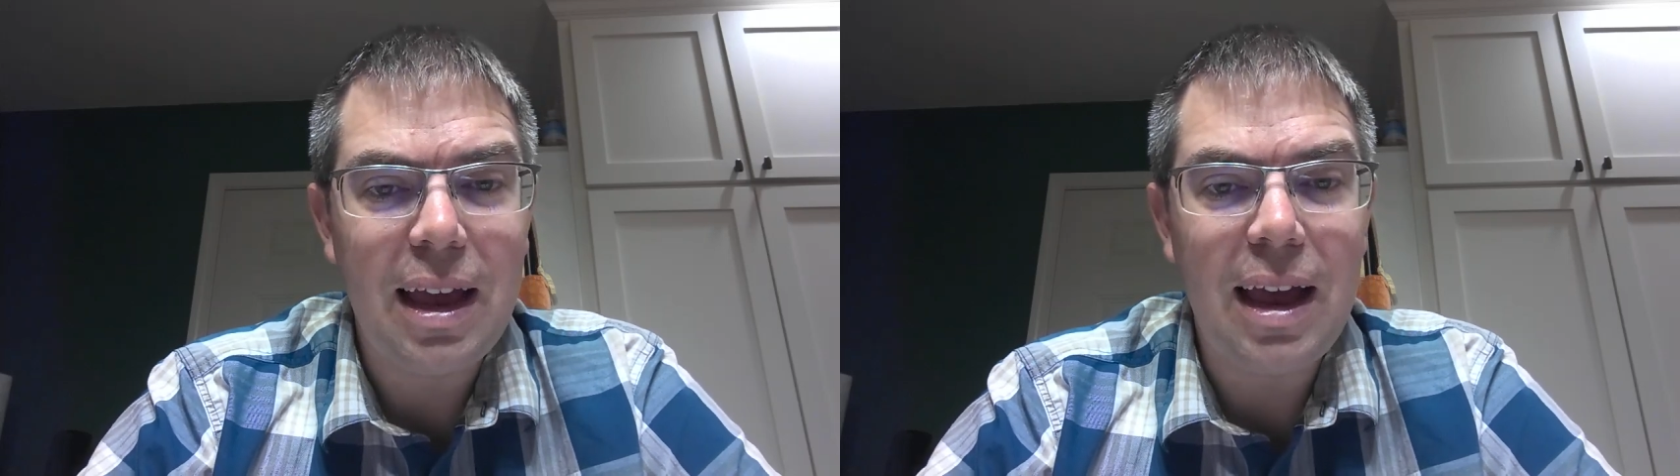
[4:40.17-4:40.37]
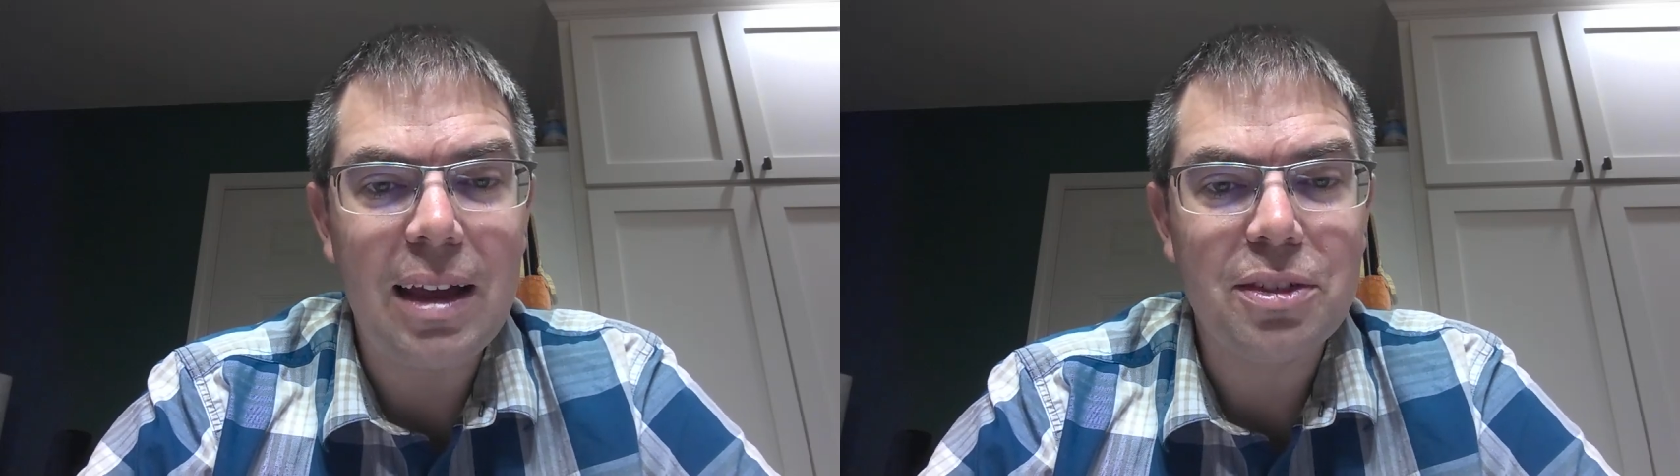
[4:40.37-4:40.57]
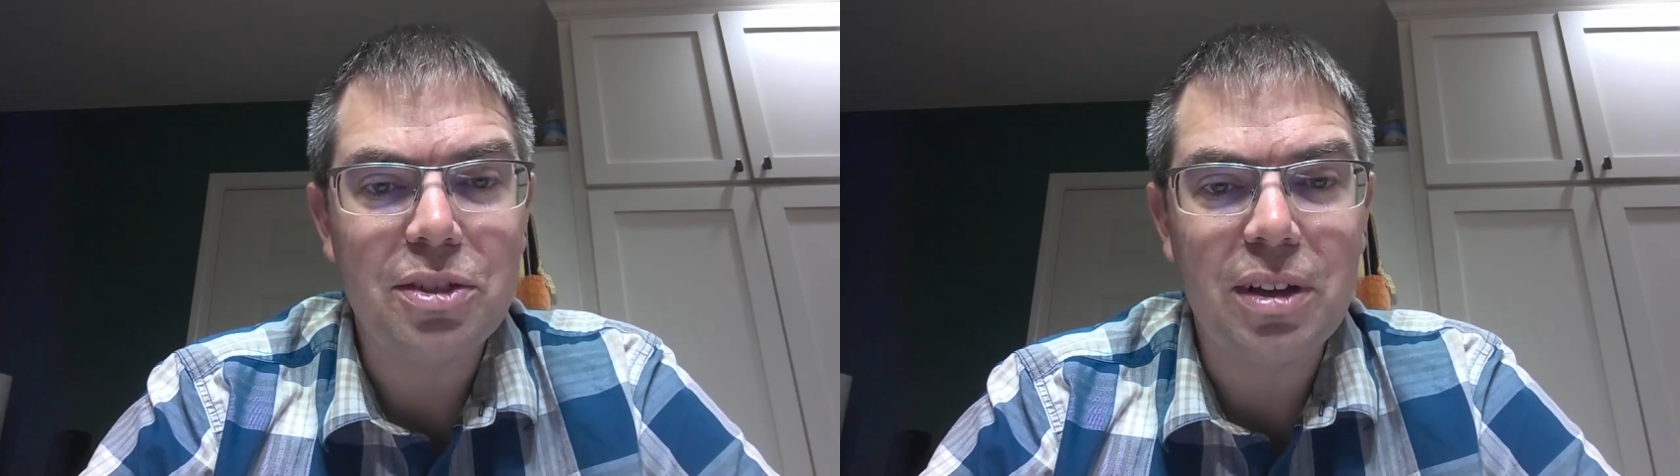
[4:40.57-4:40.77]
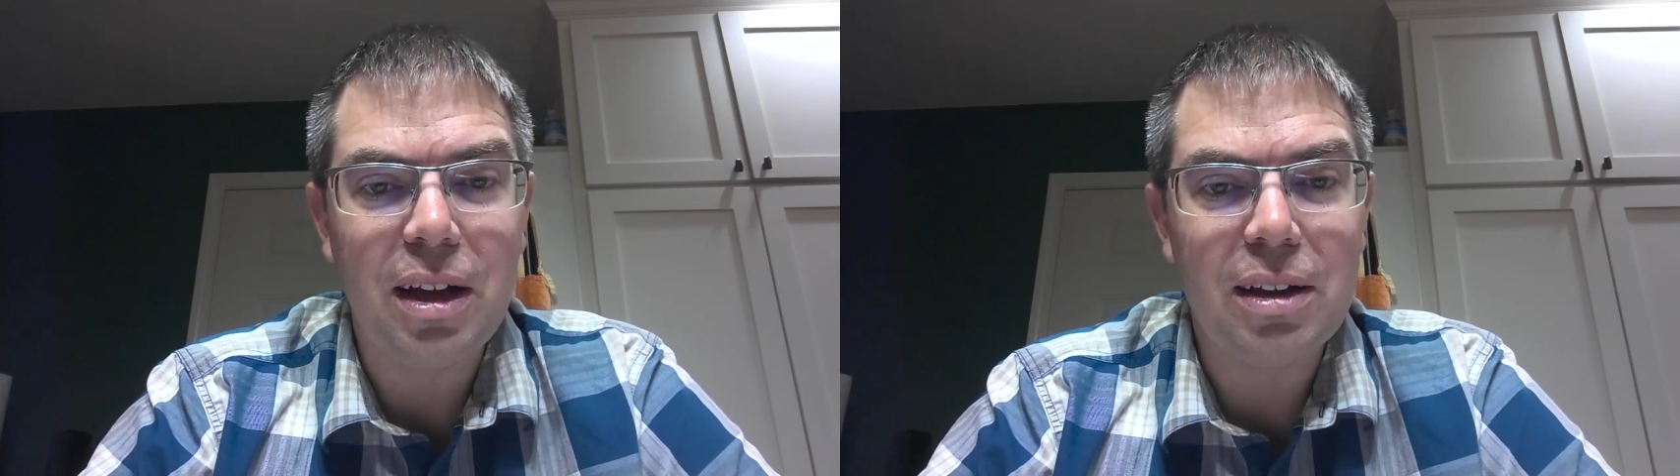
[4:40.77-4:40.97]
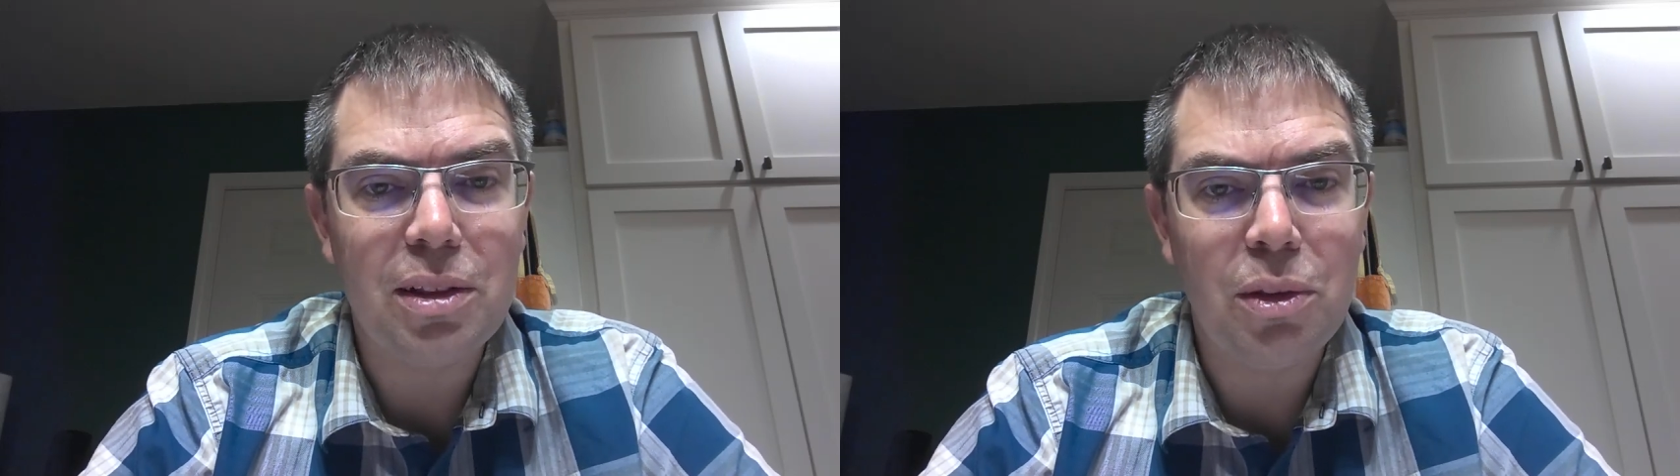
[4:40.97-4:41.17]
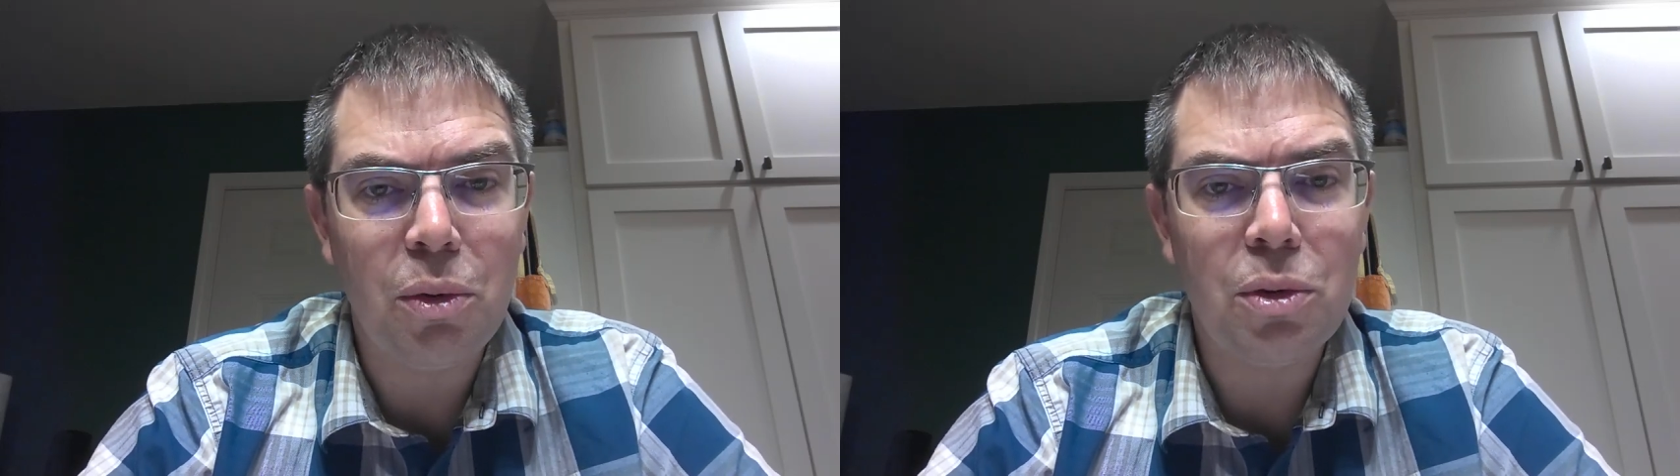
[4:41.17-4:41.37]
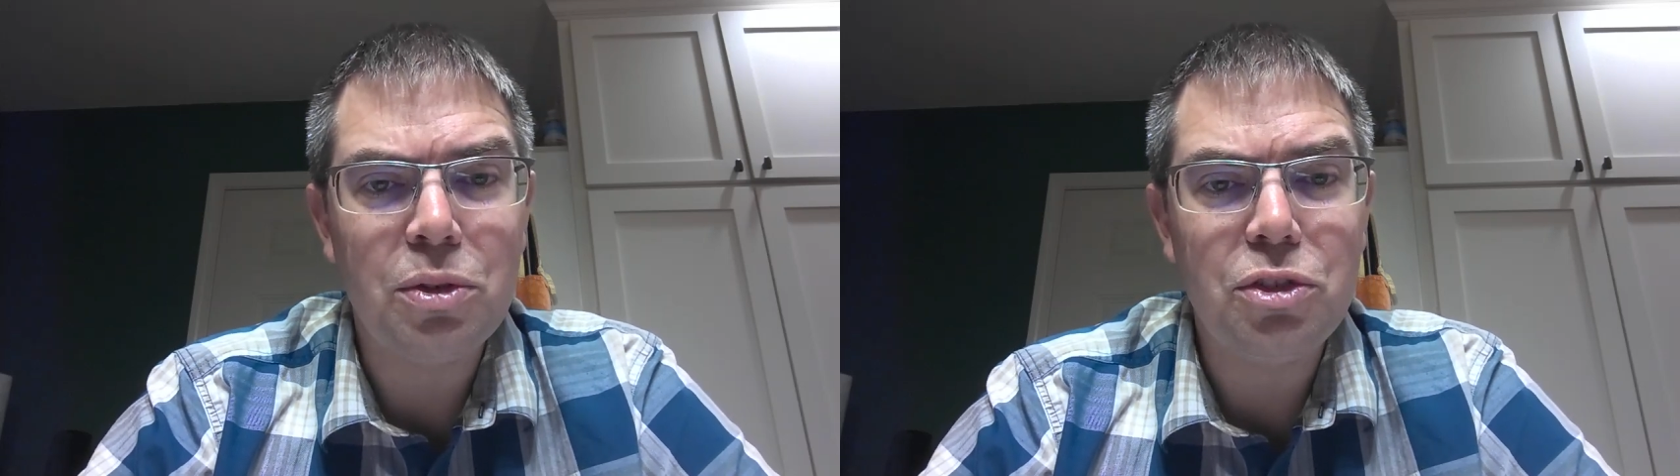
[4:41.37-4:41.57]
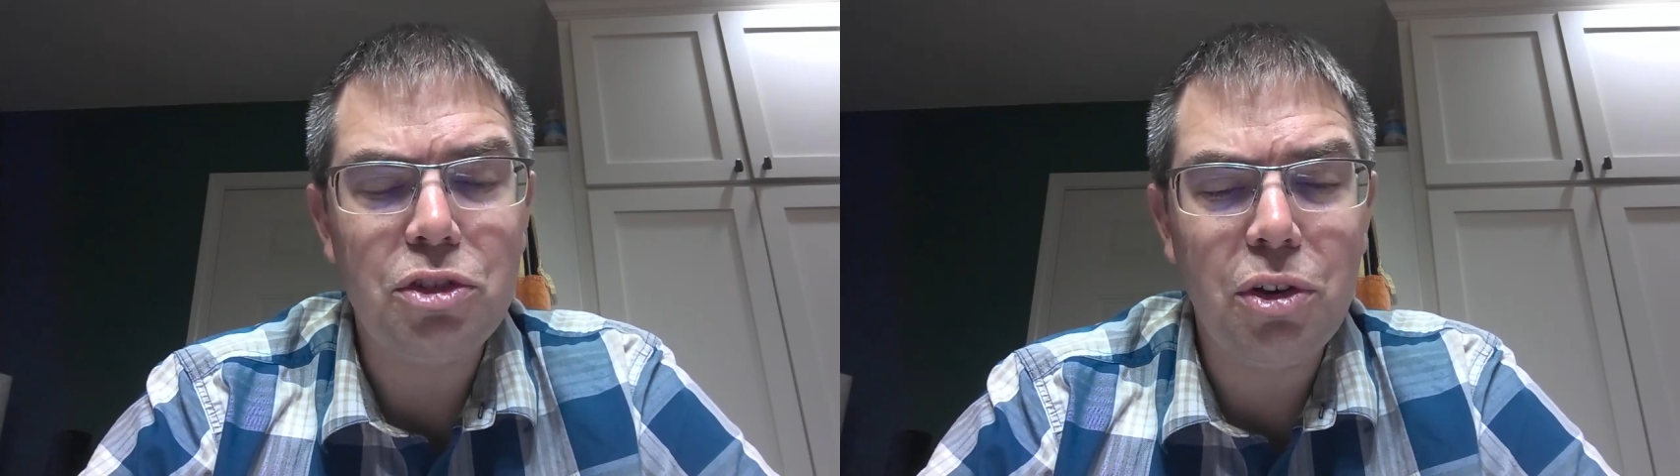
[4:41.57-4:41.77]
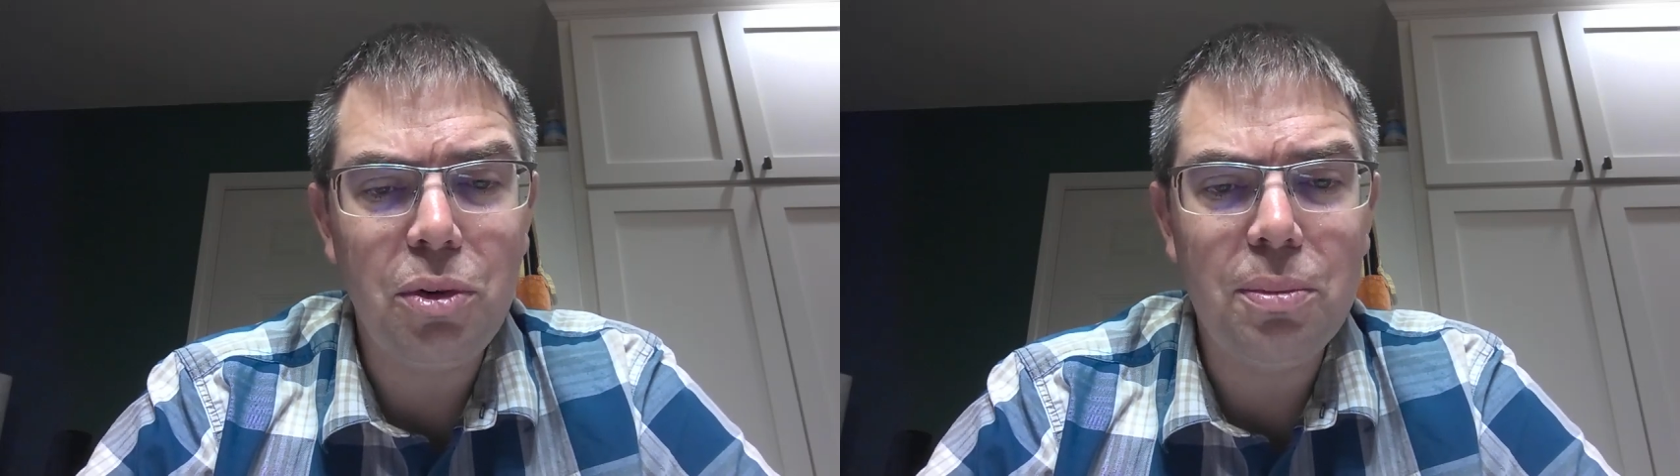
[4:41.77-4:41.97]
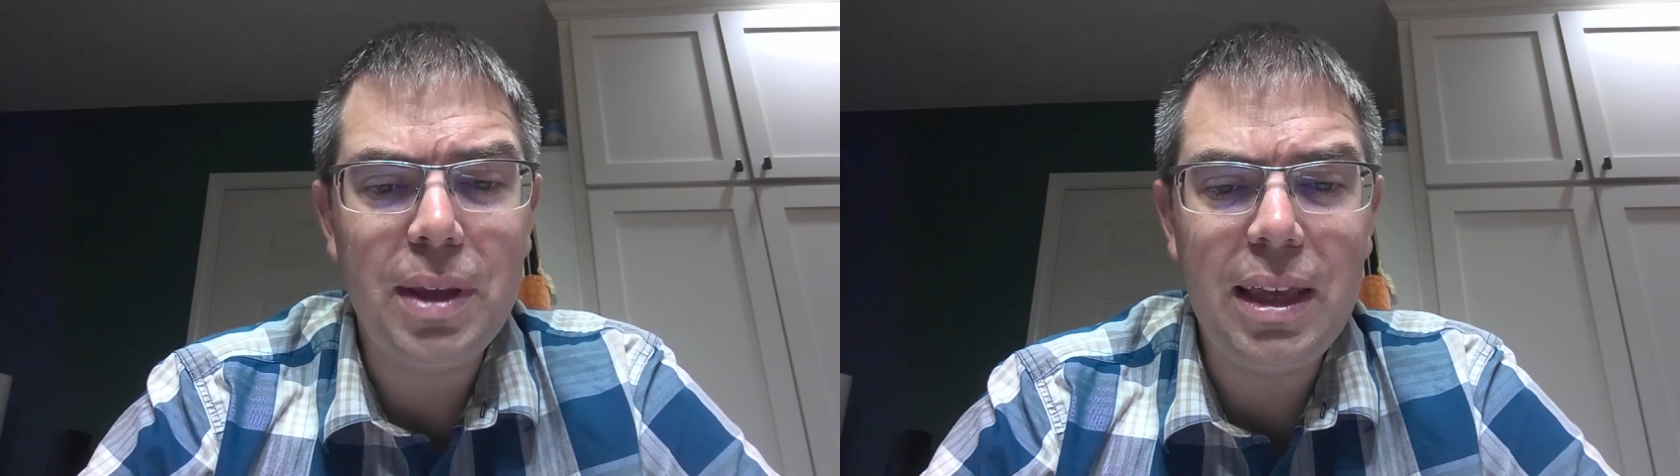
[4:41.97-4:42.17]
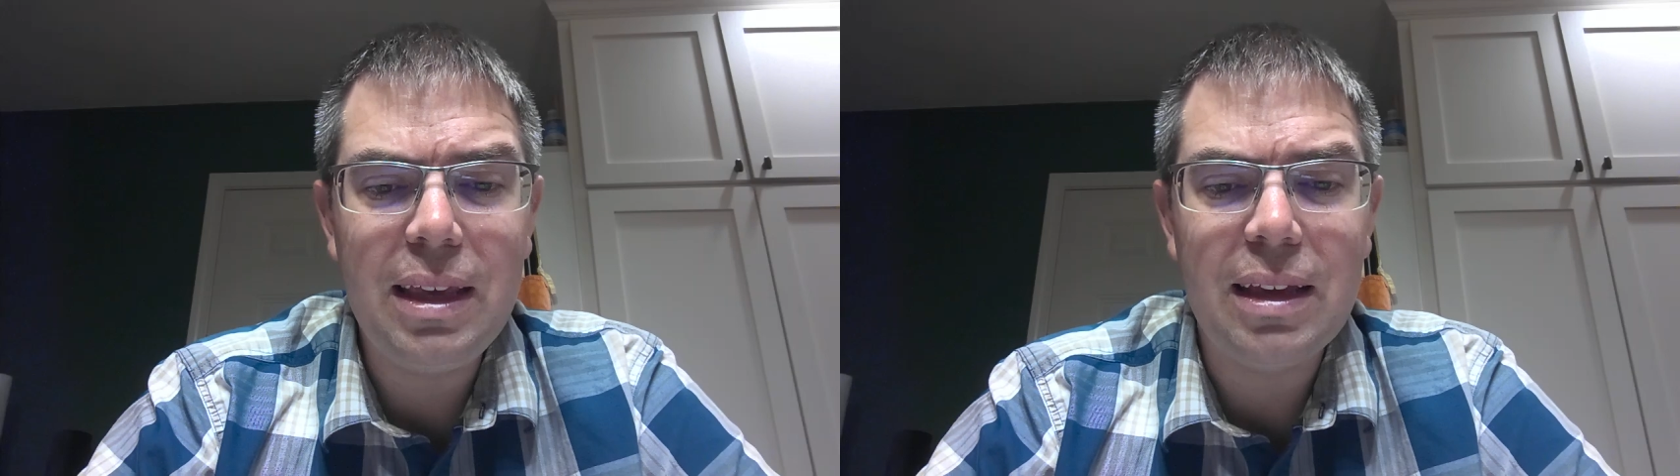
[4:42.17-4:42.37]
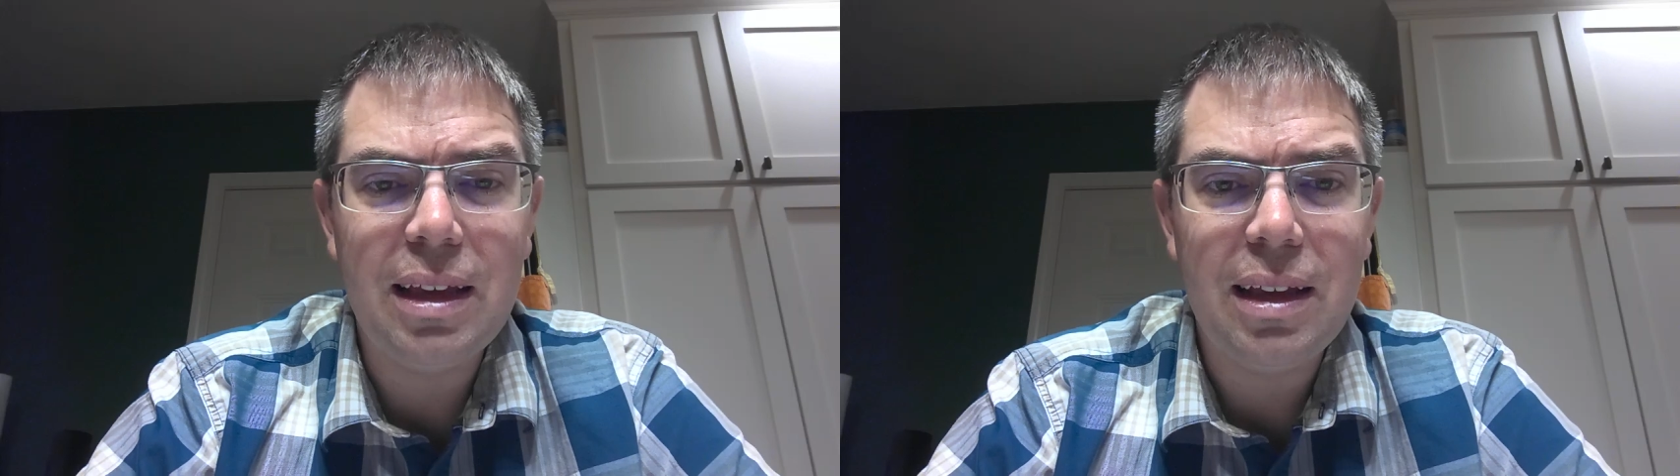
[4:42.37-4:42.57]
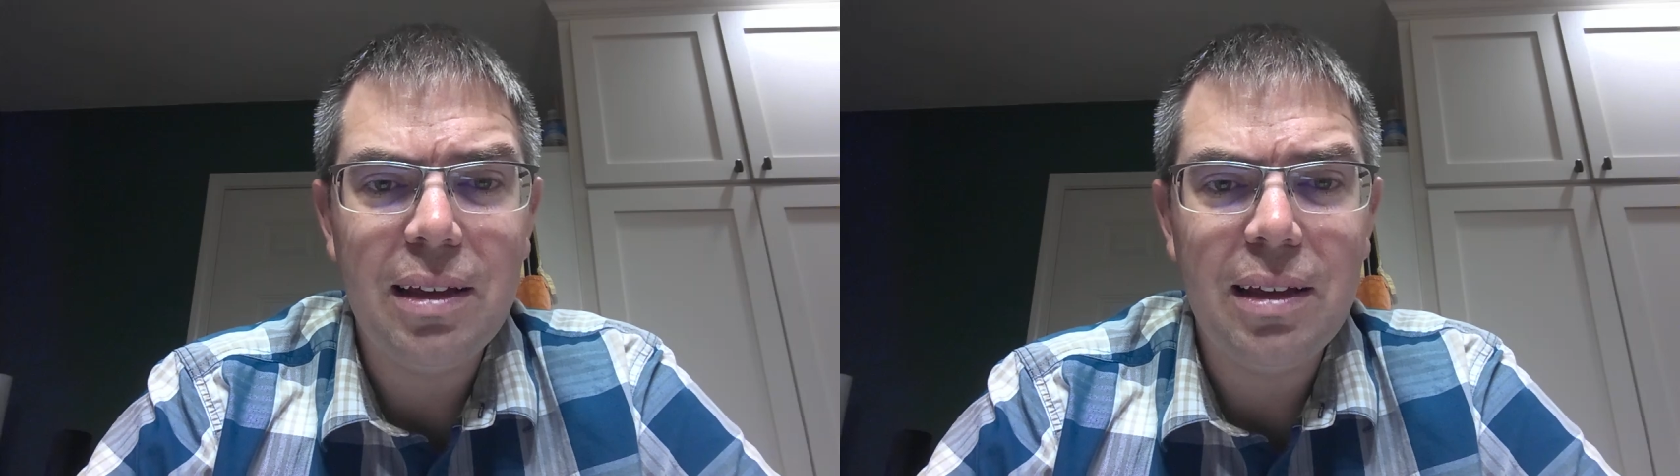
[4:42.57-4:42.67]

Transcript: ask God, Lord, show me